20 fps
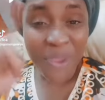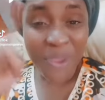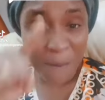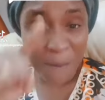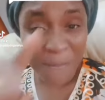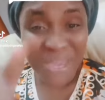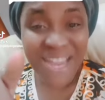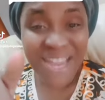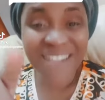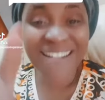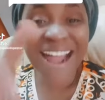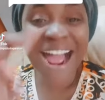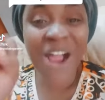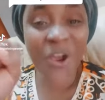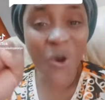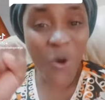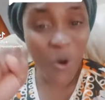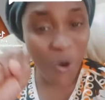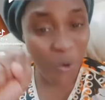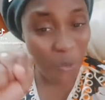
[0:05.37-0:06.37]

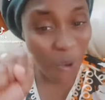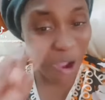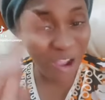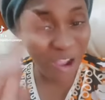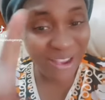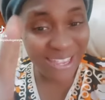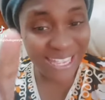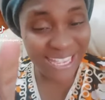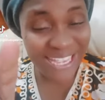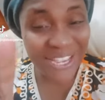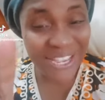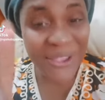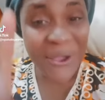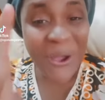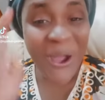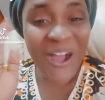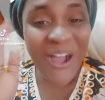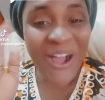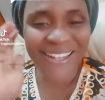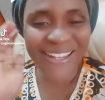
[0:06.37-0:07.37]
Miracle working
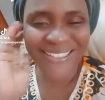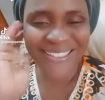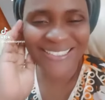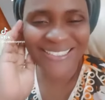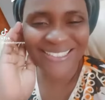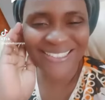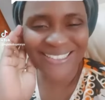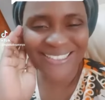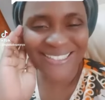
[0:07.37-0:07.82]
God.